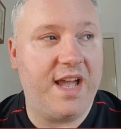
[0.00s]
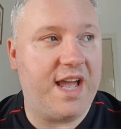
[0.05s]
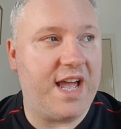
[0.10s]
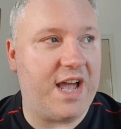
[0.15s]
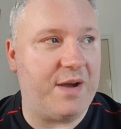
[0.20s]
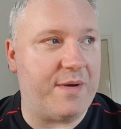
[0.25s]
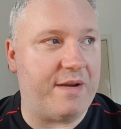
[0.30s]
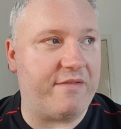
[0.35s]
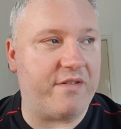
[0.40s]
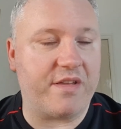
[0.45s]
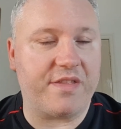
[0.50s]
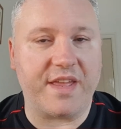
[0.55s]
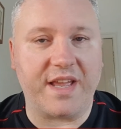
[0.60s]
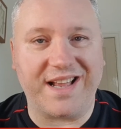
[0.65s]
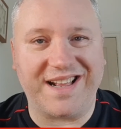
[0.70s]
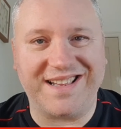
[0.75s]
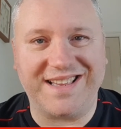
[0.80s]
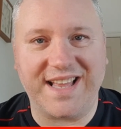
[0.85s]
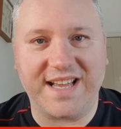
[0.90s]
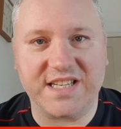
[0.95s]
However, I
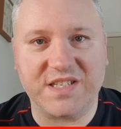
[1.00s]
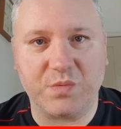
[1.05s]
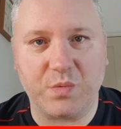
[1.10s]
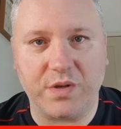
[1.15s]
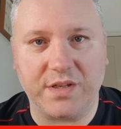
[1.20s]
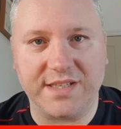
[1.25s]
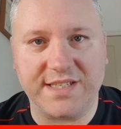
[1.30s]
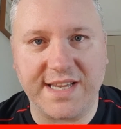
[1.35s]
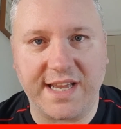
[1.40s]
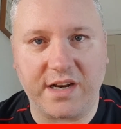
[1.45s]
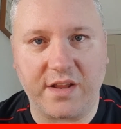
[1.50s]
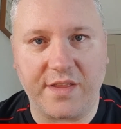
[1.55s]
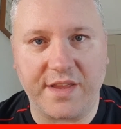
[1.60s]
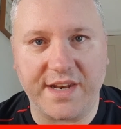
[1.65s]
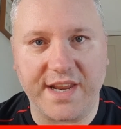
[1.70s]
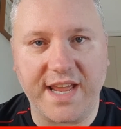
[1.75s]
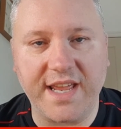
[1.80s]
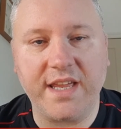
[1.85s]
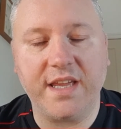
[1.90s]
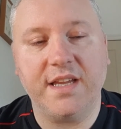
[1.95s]
think class will tell on the
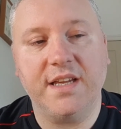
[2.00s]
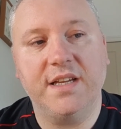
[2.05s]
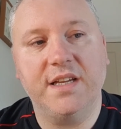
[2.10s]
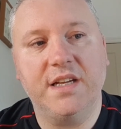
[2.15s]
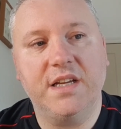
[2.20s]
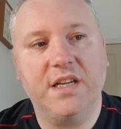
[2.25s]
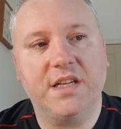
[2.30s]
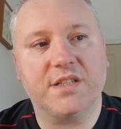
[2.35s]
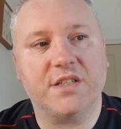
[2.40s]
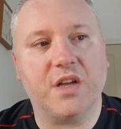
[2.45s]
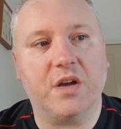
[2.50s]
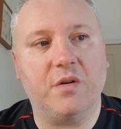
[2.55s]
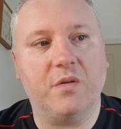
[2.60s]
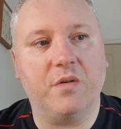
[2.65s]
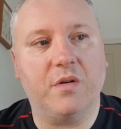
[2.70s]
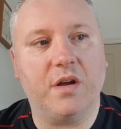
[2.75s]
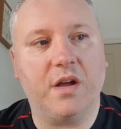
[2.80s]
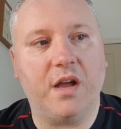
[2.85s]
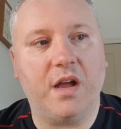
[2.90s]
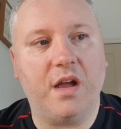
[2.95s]
day.
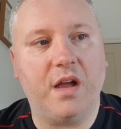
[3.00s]
So